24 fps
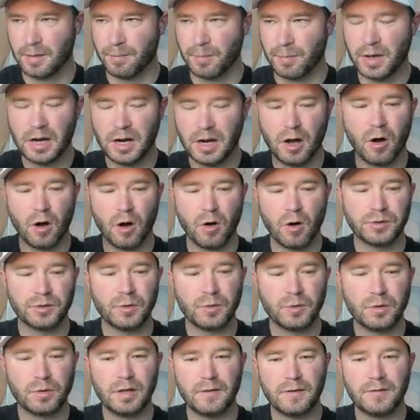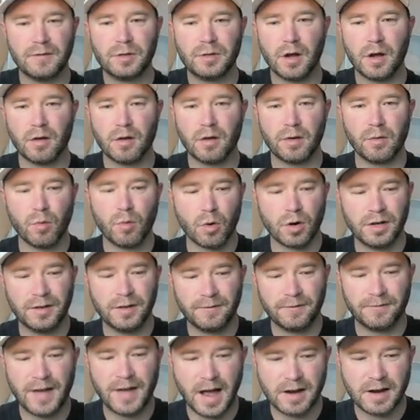but it also gives you a
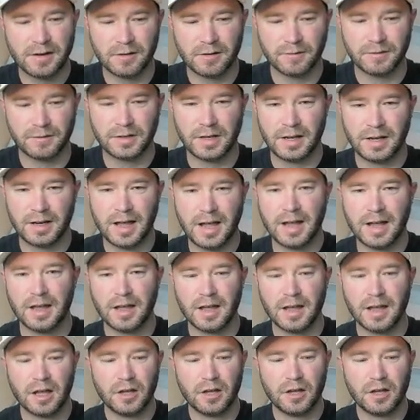rewarding factor of saying, hey,